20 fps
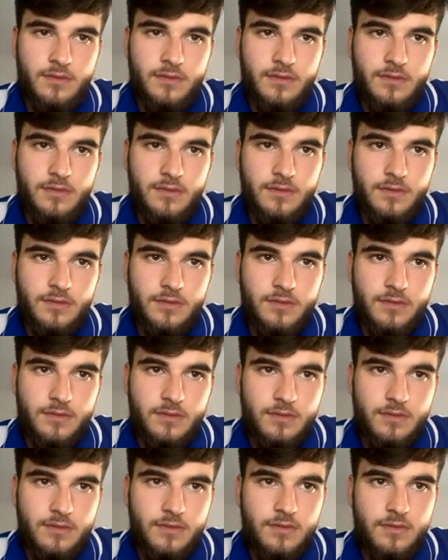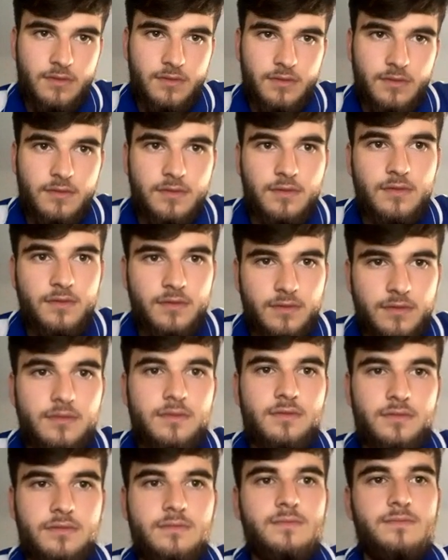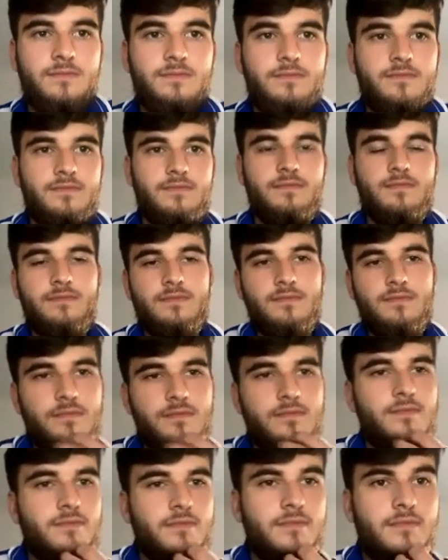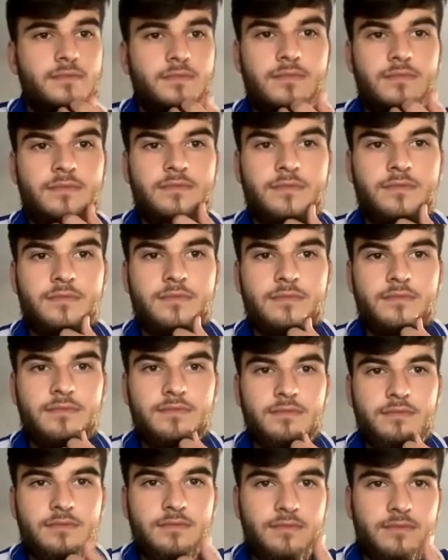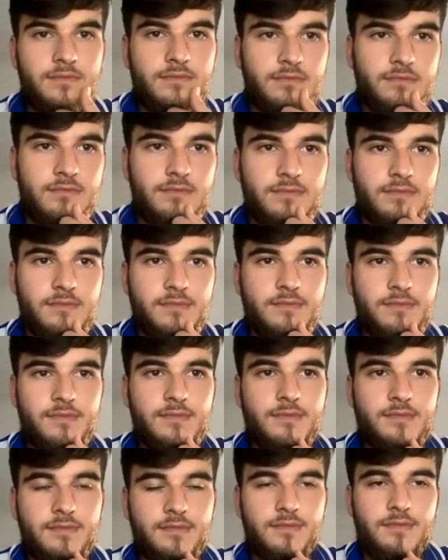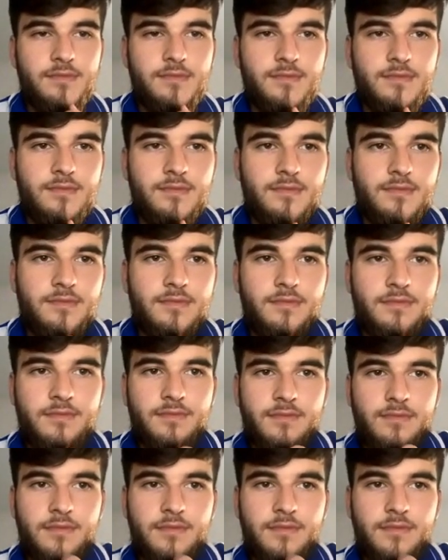This person isn't speaking.